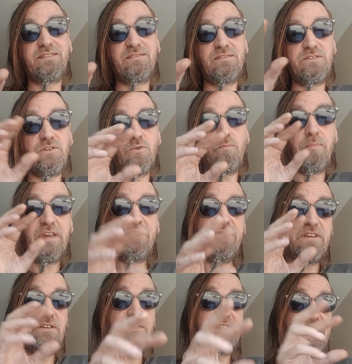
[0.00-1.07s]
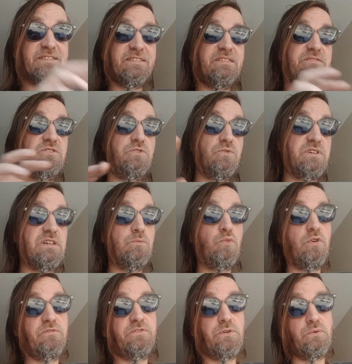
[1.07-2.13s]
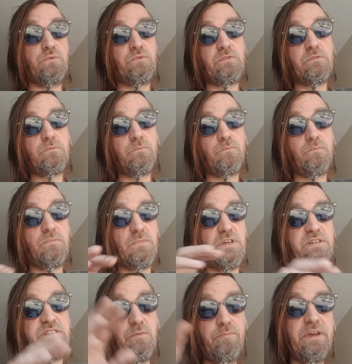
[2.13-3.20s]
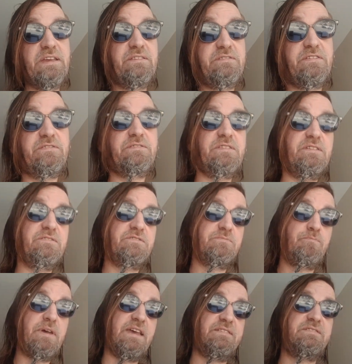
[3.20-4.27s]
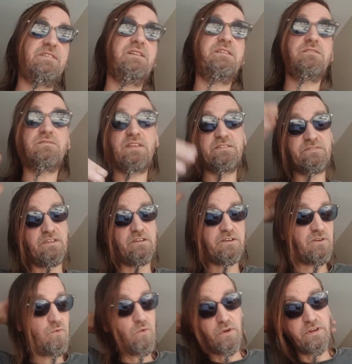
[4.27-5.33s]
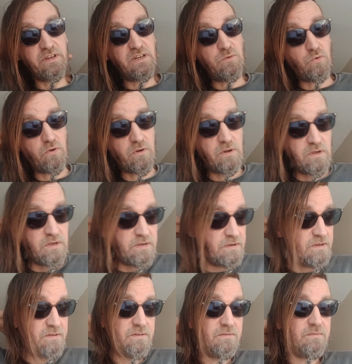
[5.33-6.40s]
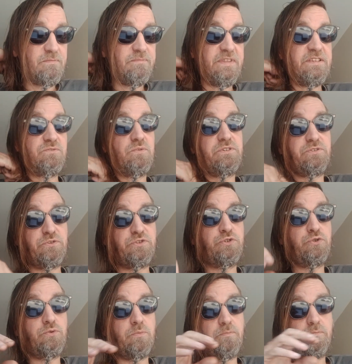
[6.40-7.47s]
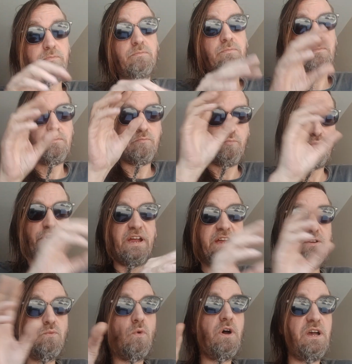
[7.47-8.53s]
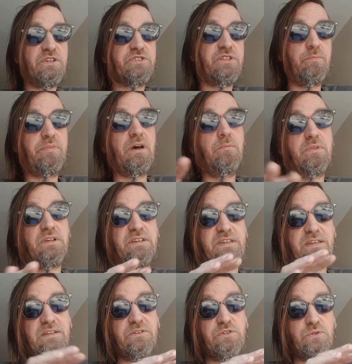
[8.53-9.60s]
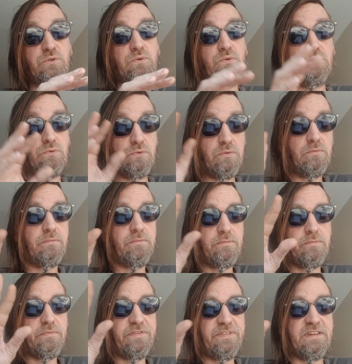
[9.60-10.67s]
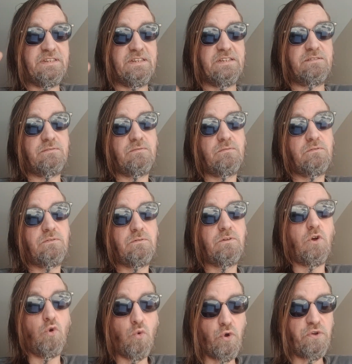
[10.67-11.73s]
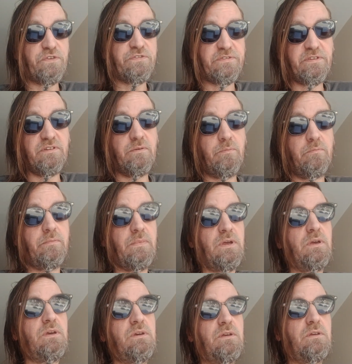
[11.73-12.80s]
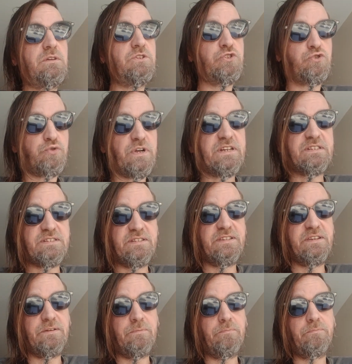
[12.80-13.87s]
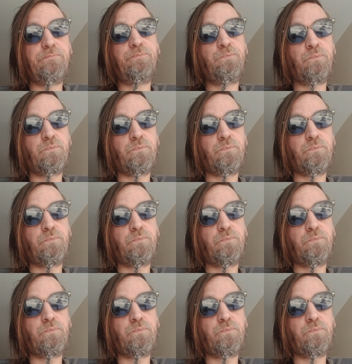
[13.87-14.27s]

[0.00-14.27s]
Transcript: Make videos like this and you'll get more views. Like, debates is passe. That's not going to work anymore. That's what YouTube brainwashed the public into thinking, coerced them, tricked them,